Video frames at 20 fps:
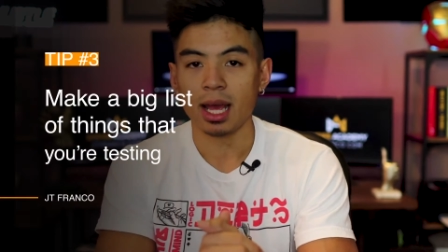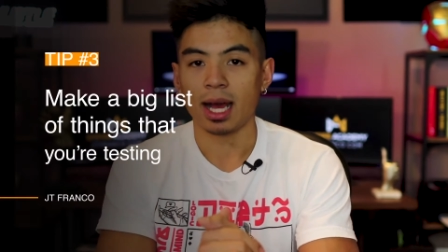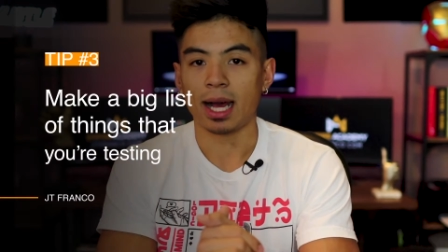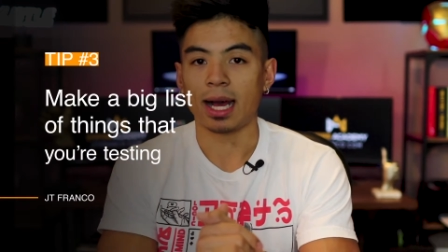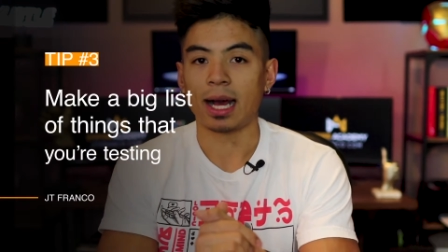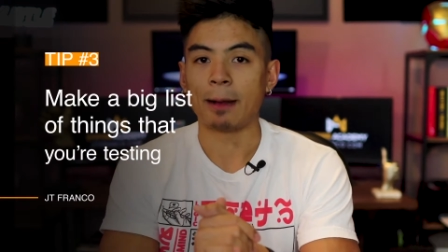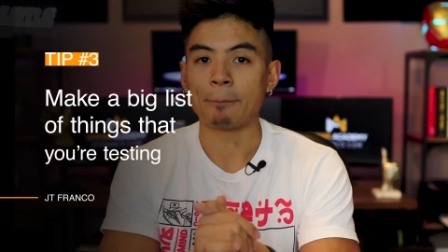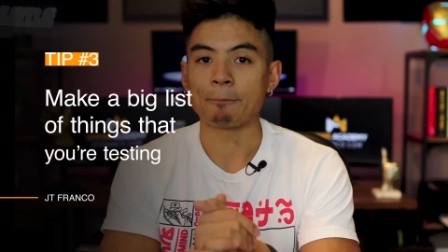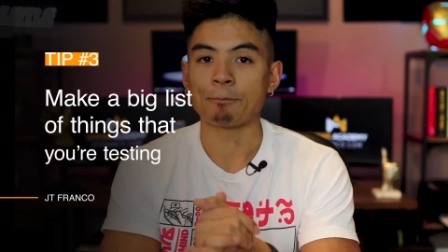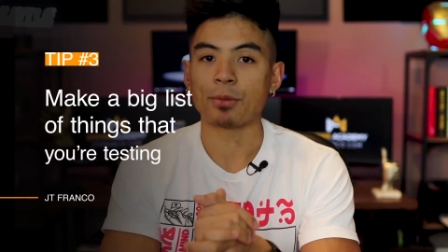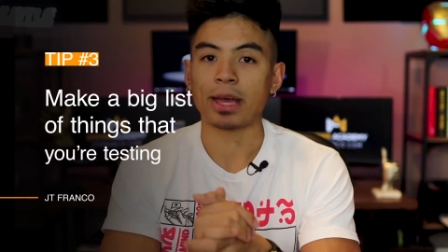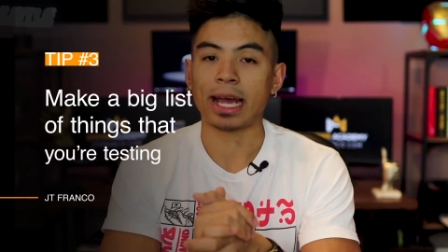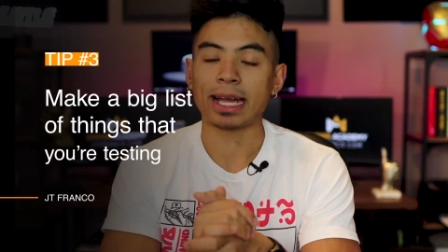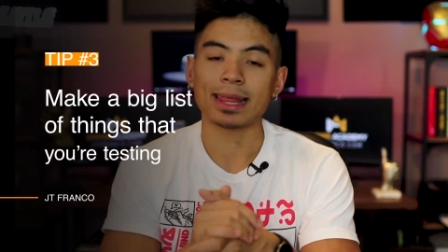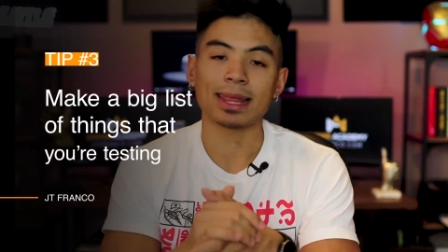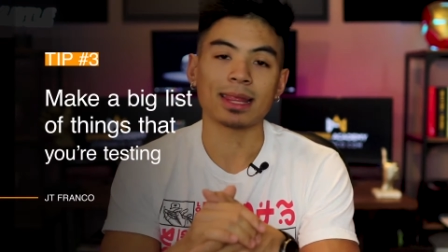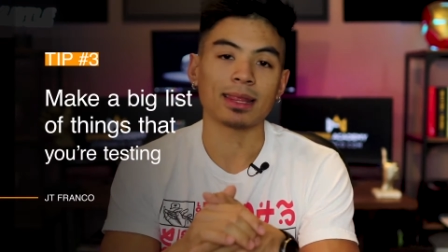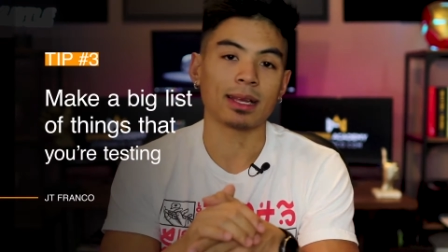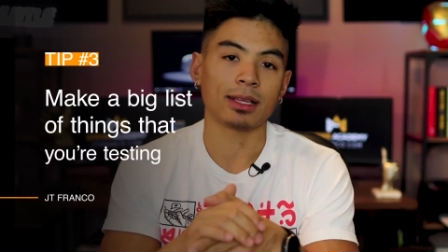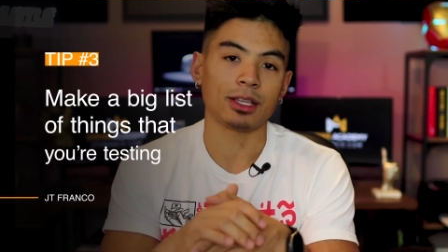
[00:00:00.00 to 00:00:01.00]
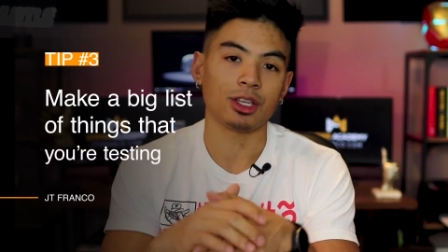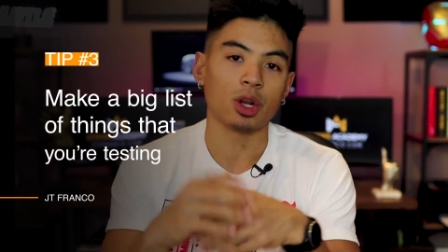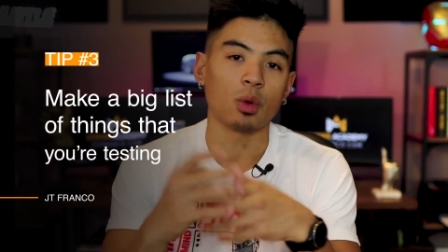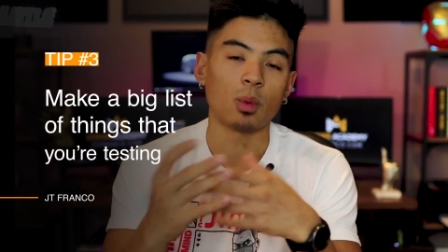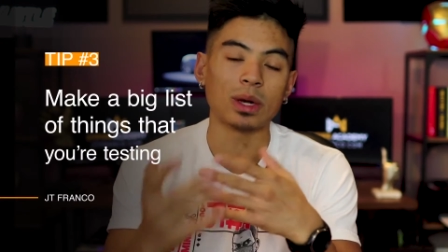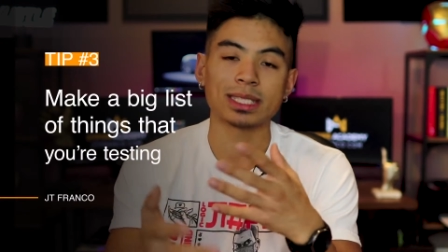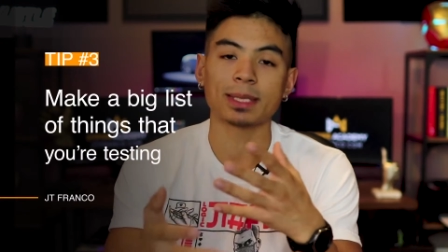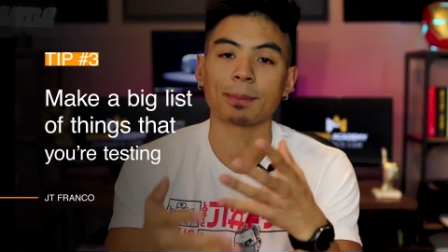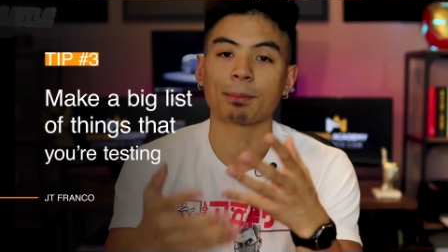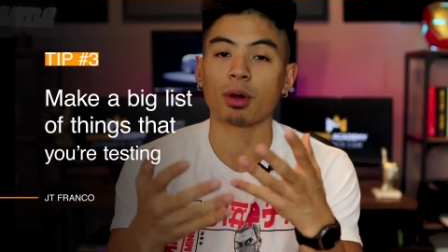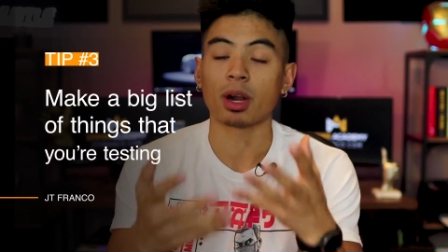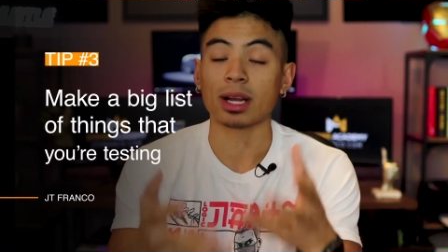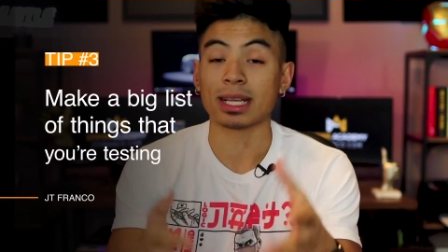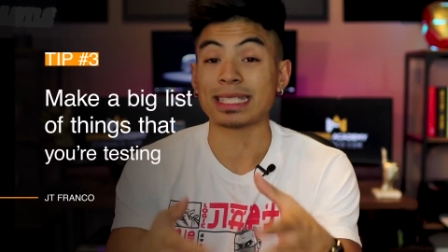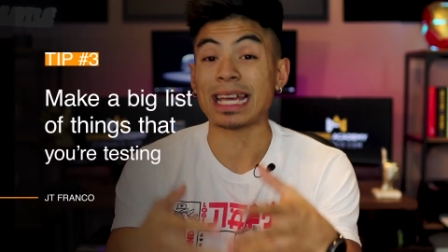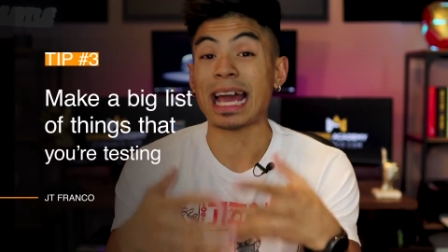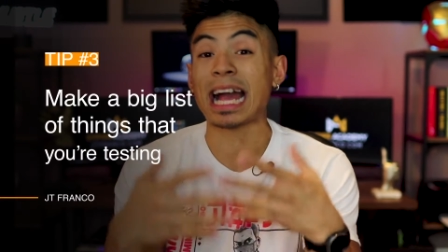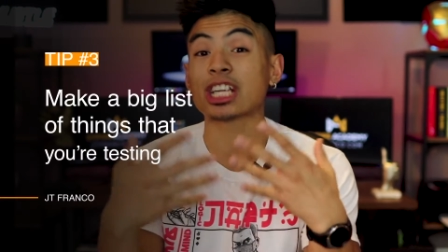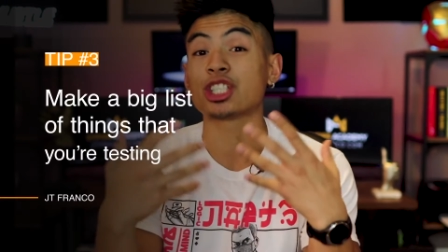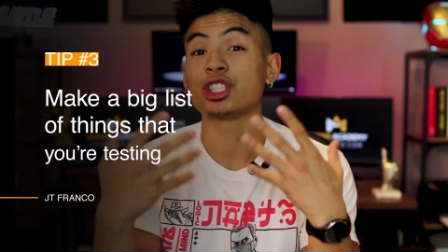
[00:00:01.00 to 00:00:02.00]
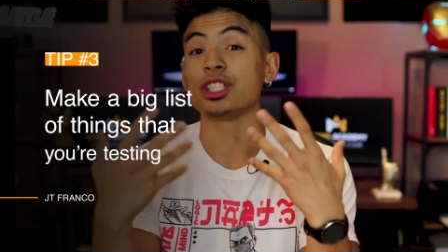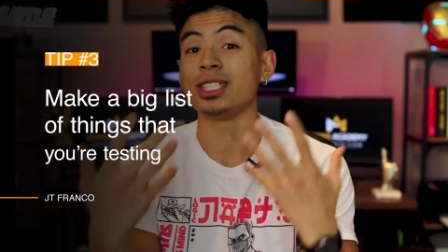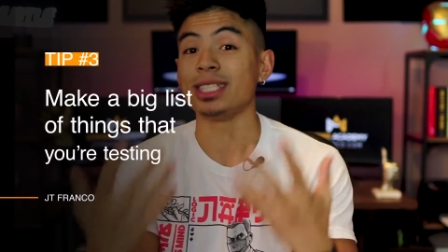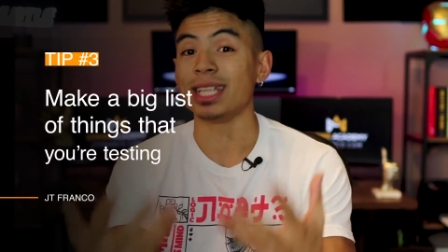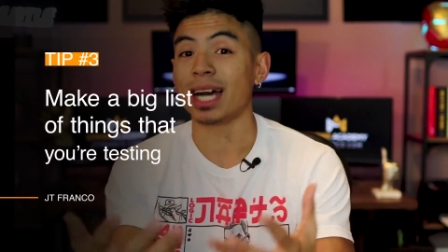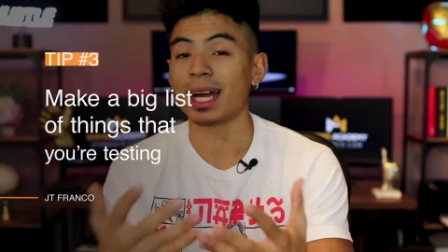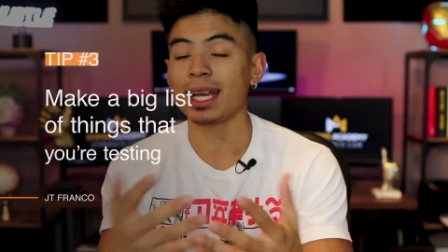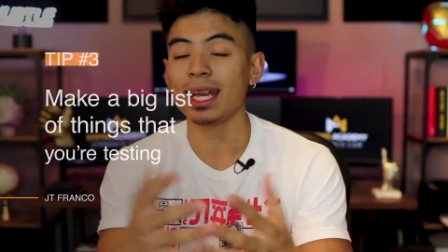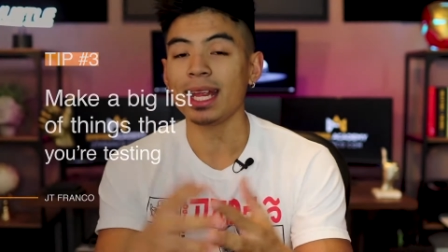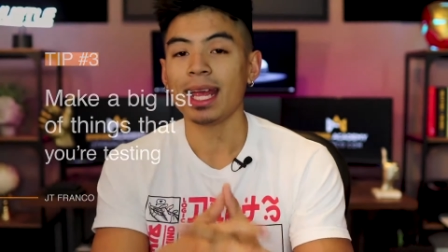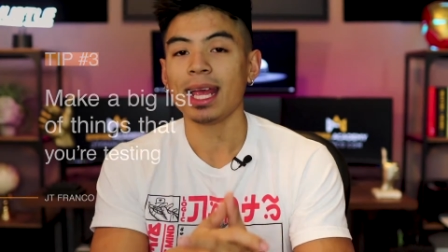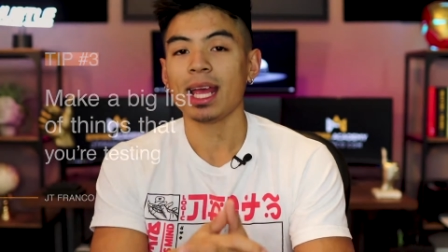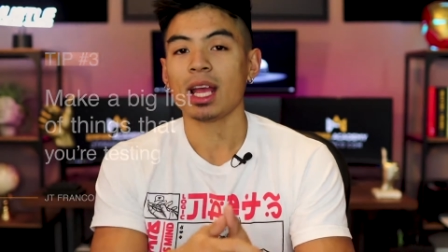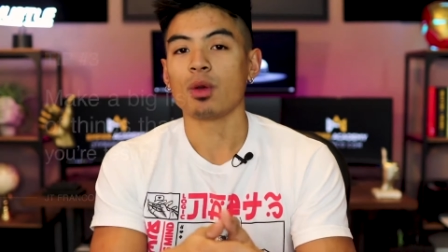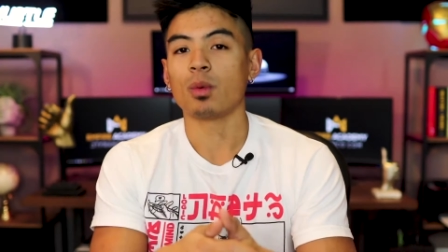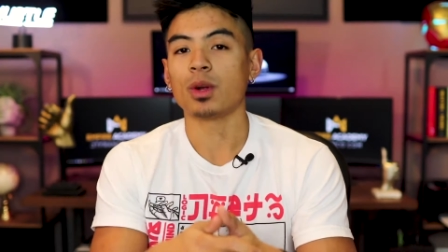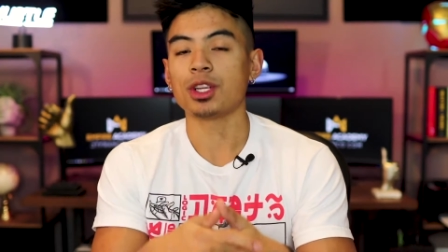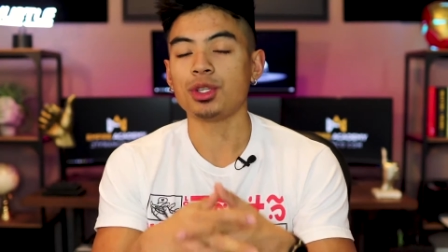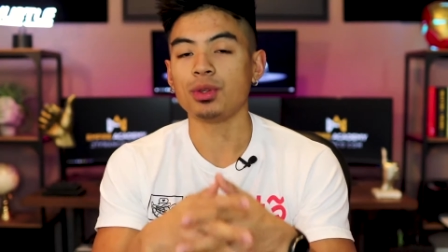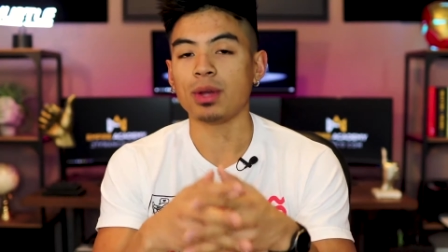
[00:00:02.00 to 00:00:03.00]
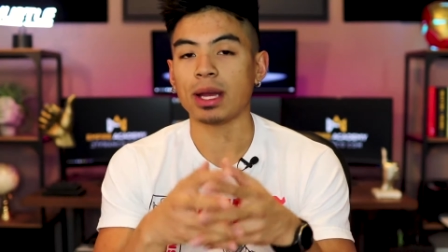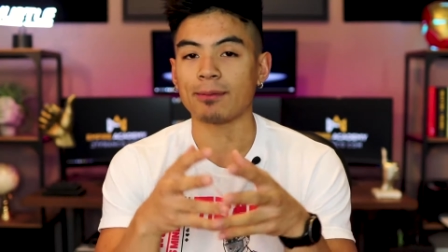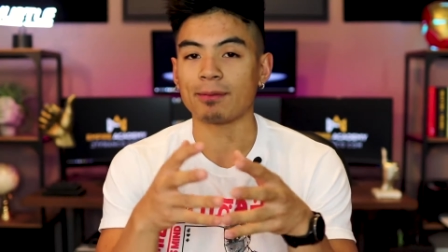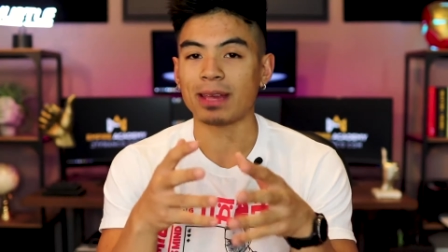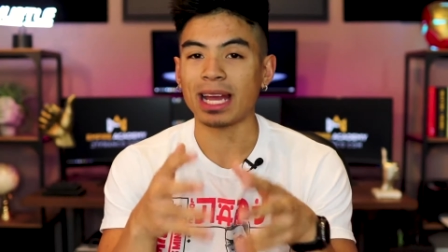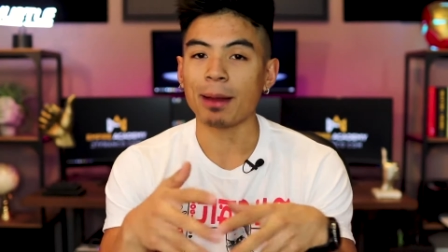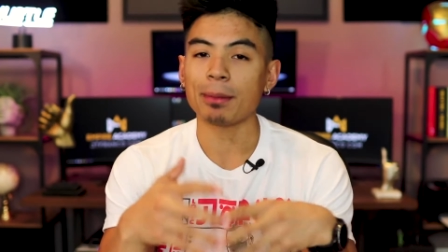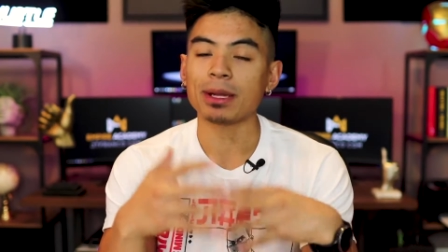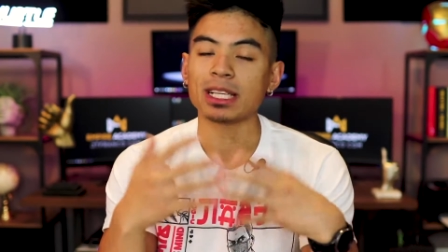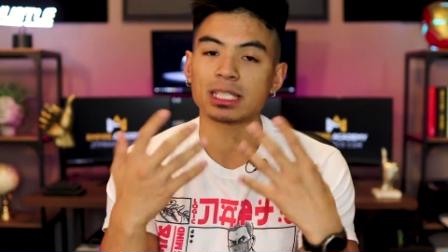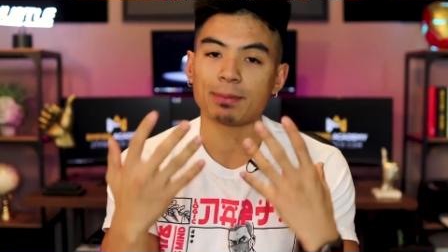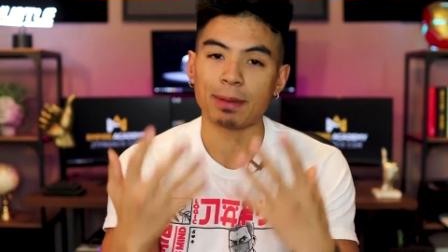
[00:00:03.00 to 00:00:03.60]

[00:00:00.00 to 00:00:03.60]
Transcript: um, at you know once the product is actually done, once you get an